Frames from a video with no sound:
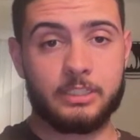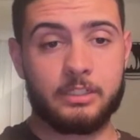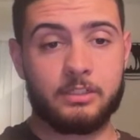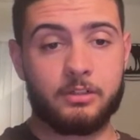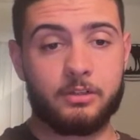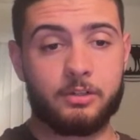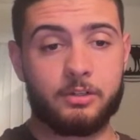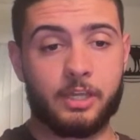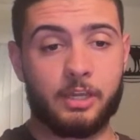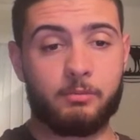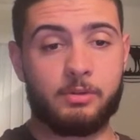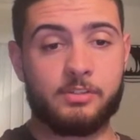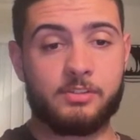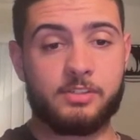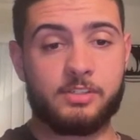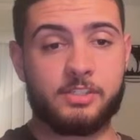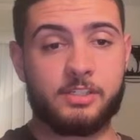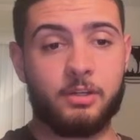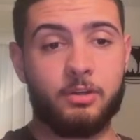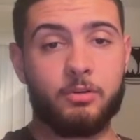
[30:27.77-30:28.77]
Okay, we
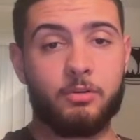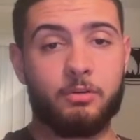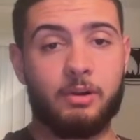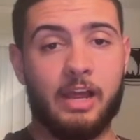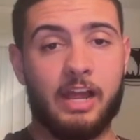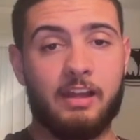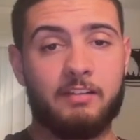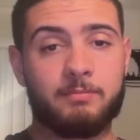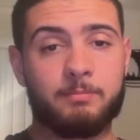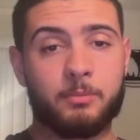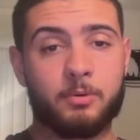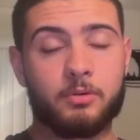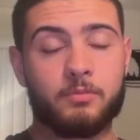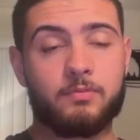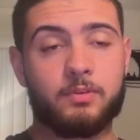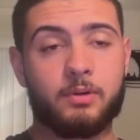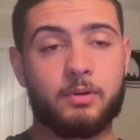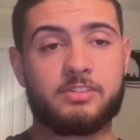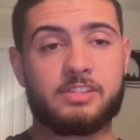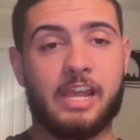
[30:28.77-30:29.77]
still don't have more
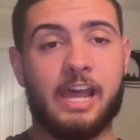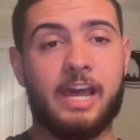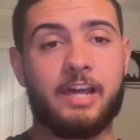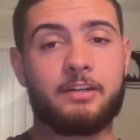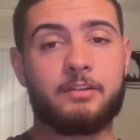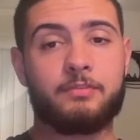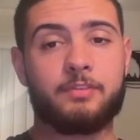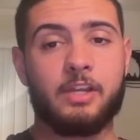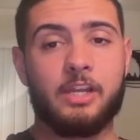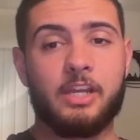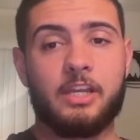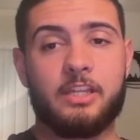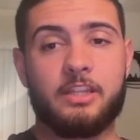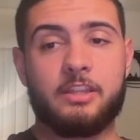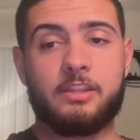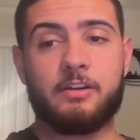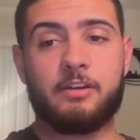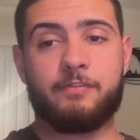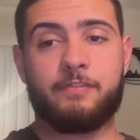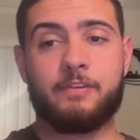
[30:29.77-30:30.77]
votes out of
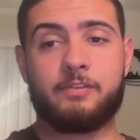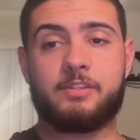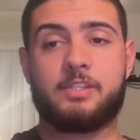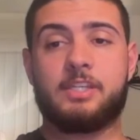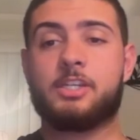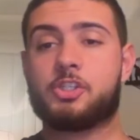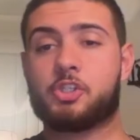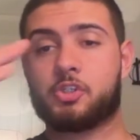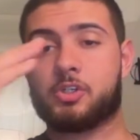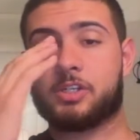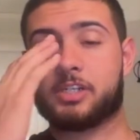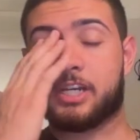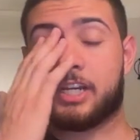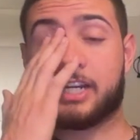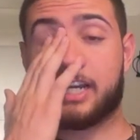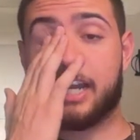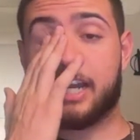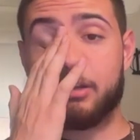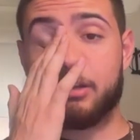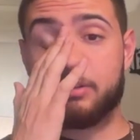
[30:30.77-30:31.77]
the 5th district. I
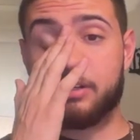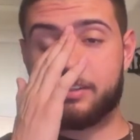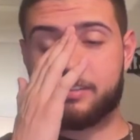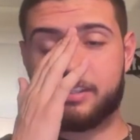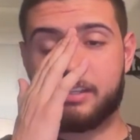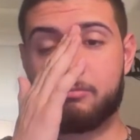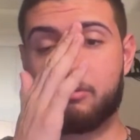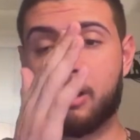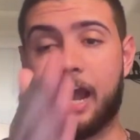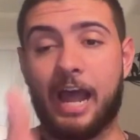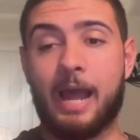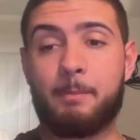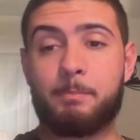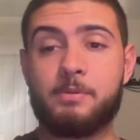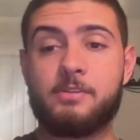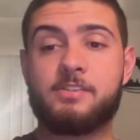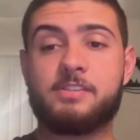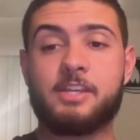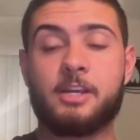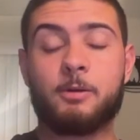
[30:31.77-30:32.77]
kind of want to see what
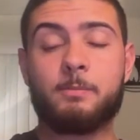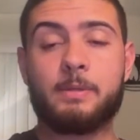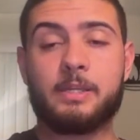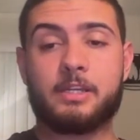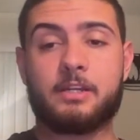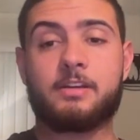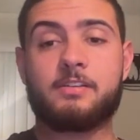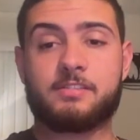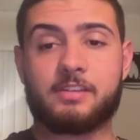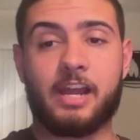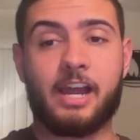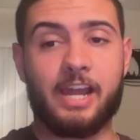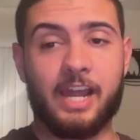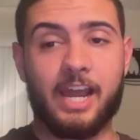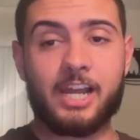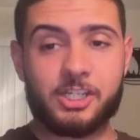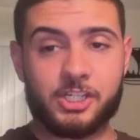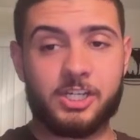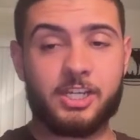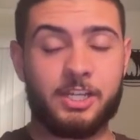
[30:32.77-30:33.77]
happens there because I
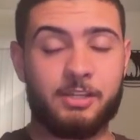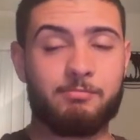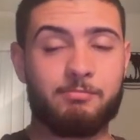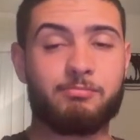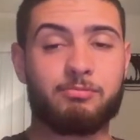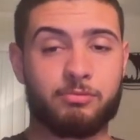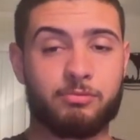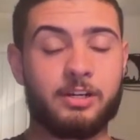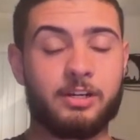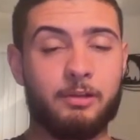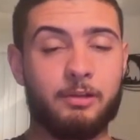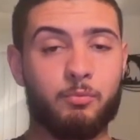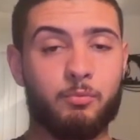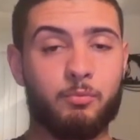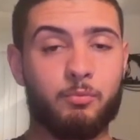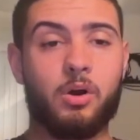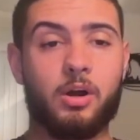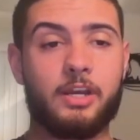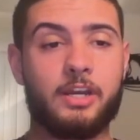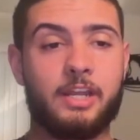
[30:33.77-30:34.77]
actually really
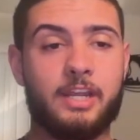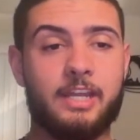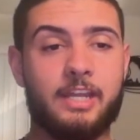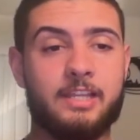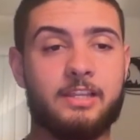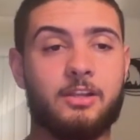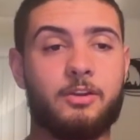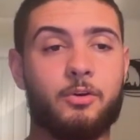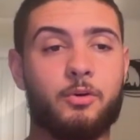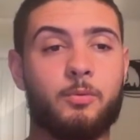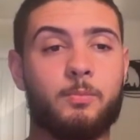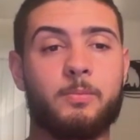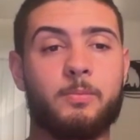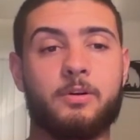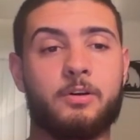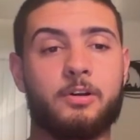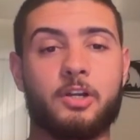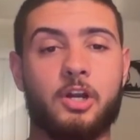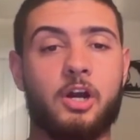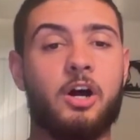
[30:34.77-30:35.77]
want Elon
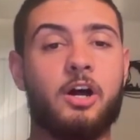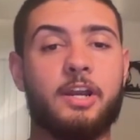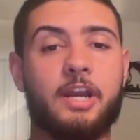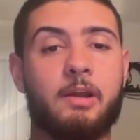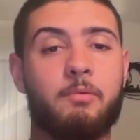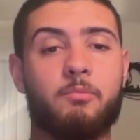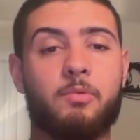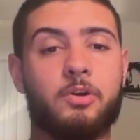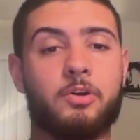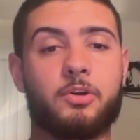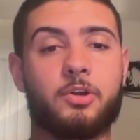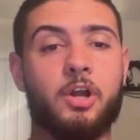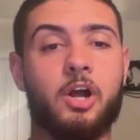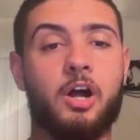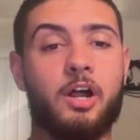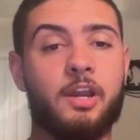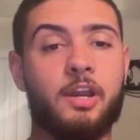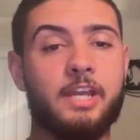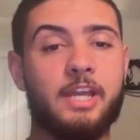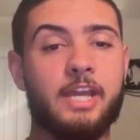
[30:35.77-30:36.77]
Omar gone. I want her
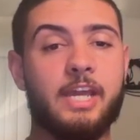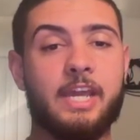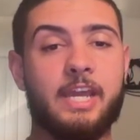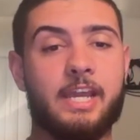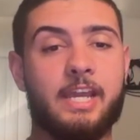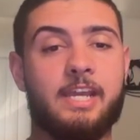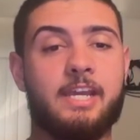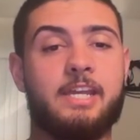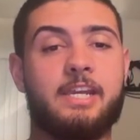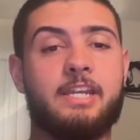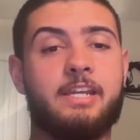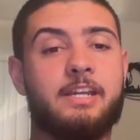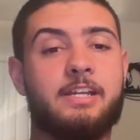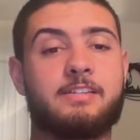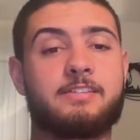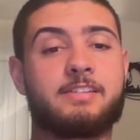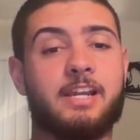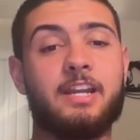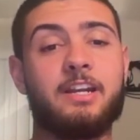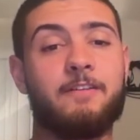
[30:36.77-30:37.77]
gone. And
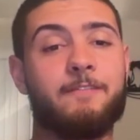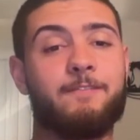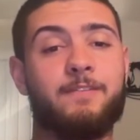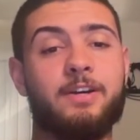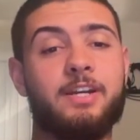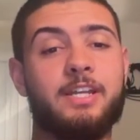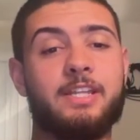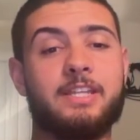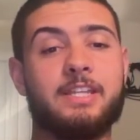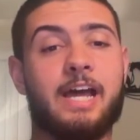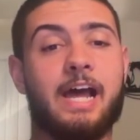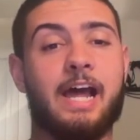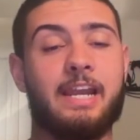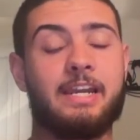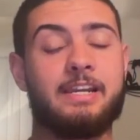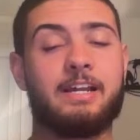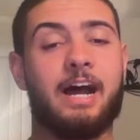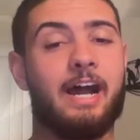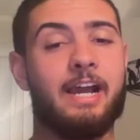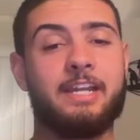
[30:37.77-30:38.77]
it's kind of funny that
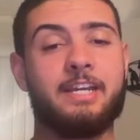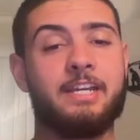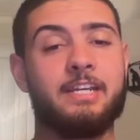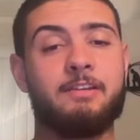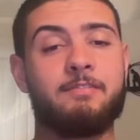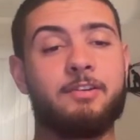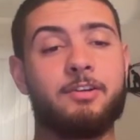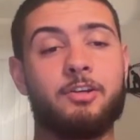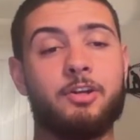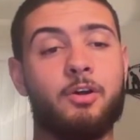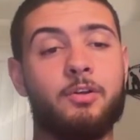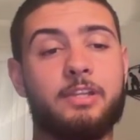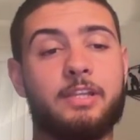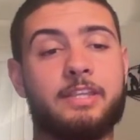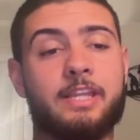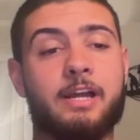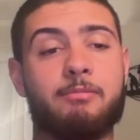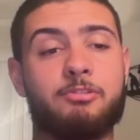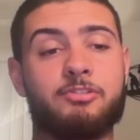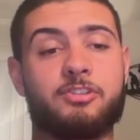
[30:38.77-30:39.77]
I didn't even know that
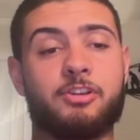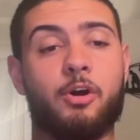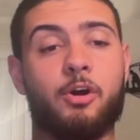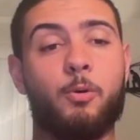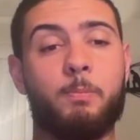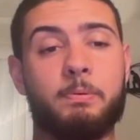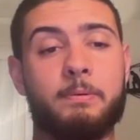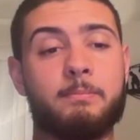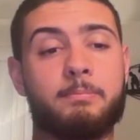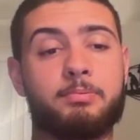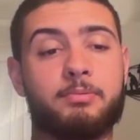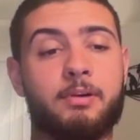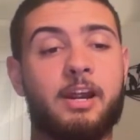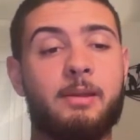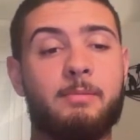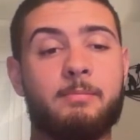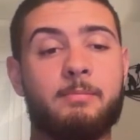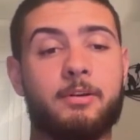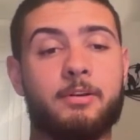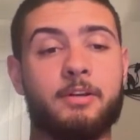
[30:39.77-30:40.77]
that was an open
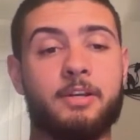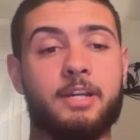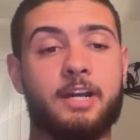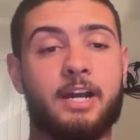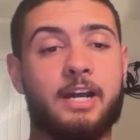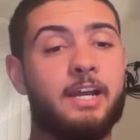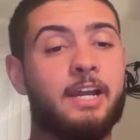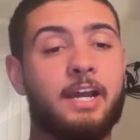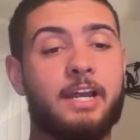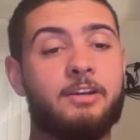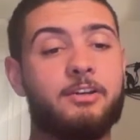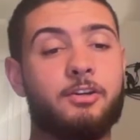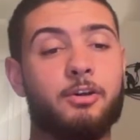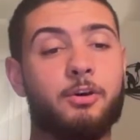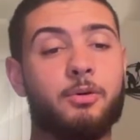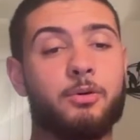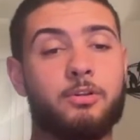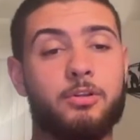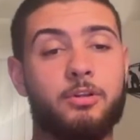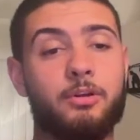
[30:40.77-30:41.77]
primary. I had
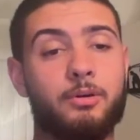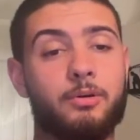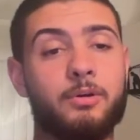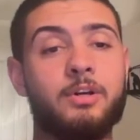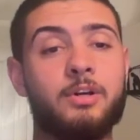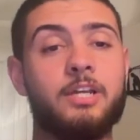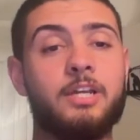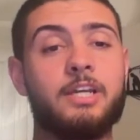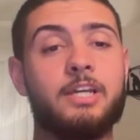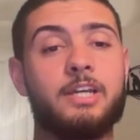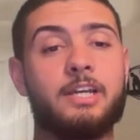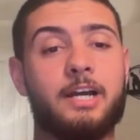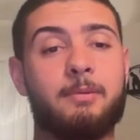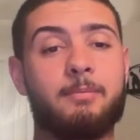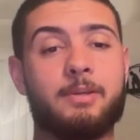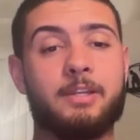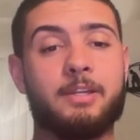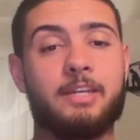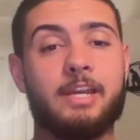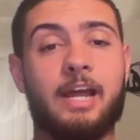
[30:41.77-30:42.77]
no clue. I
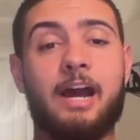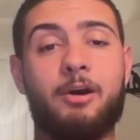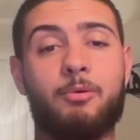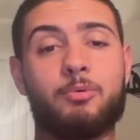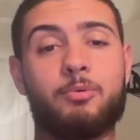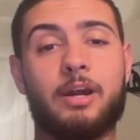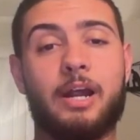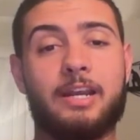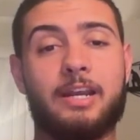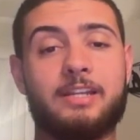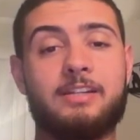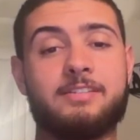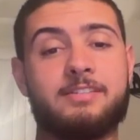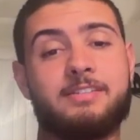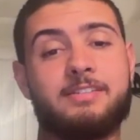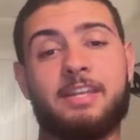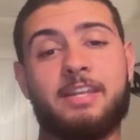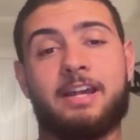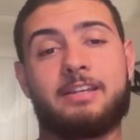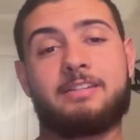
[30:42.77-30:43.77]
mean, now we're at
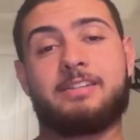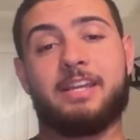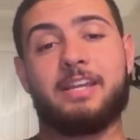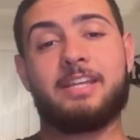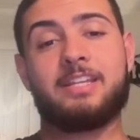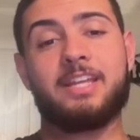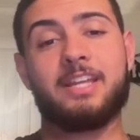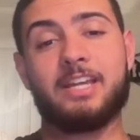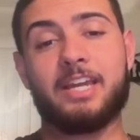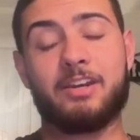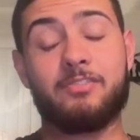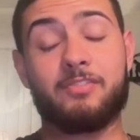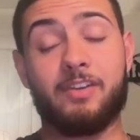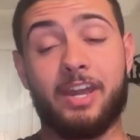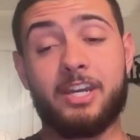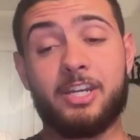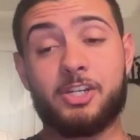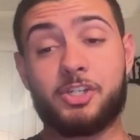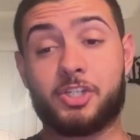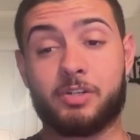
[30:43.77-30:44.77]
least taking
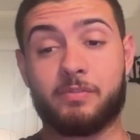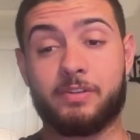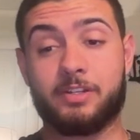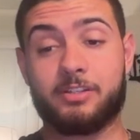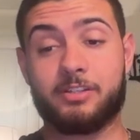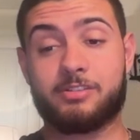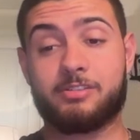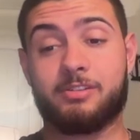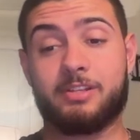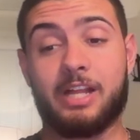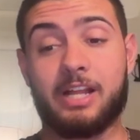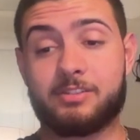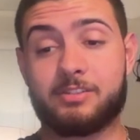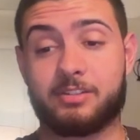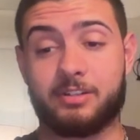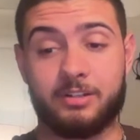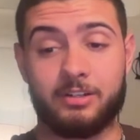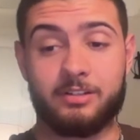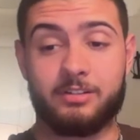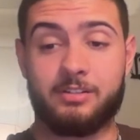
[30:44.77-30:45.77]
advantage of it, so that's
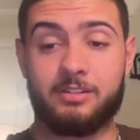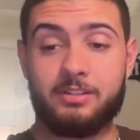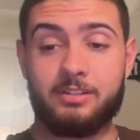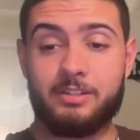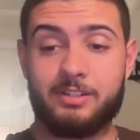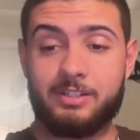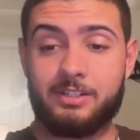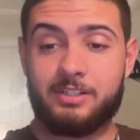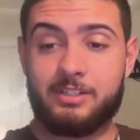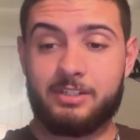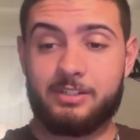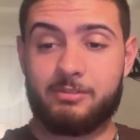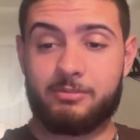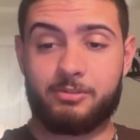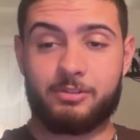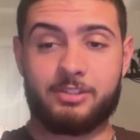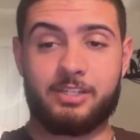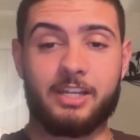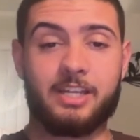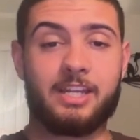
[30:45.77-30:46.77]
good.
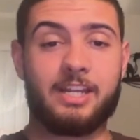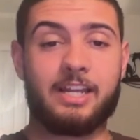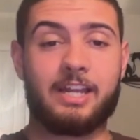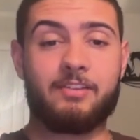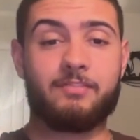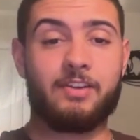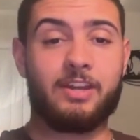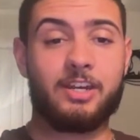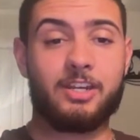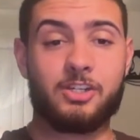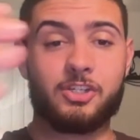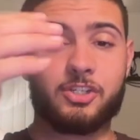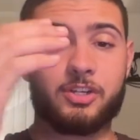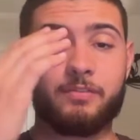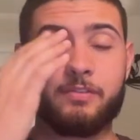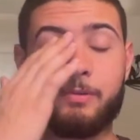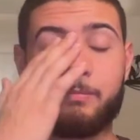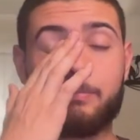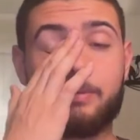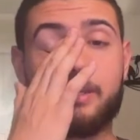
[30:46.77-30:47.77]
We're taking advantage of
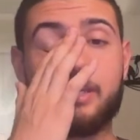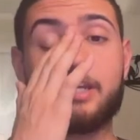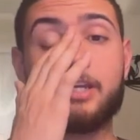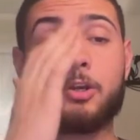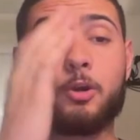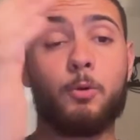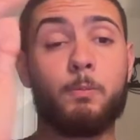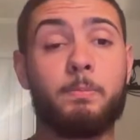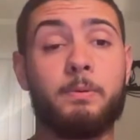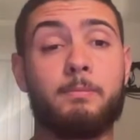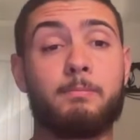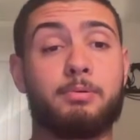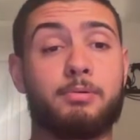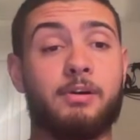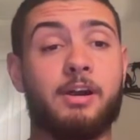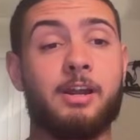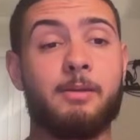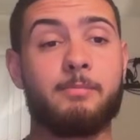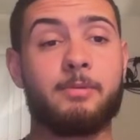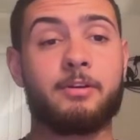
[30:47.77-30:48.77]
it being an open
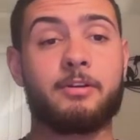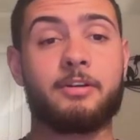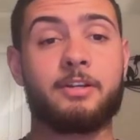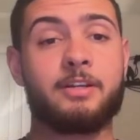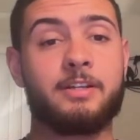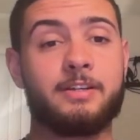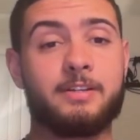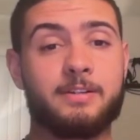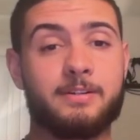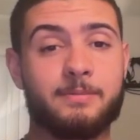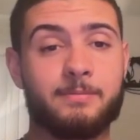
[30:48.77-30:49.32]
primary.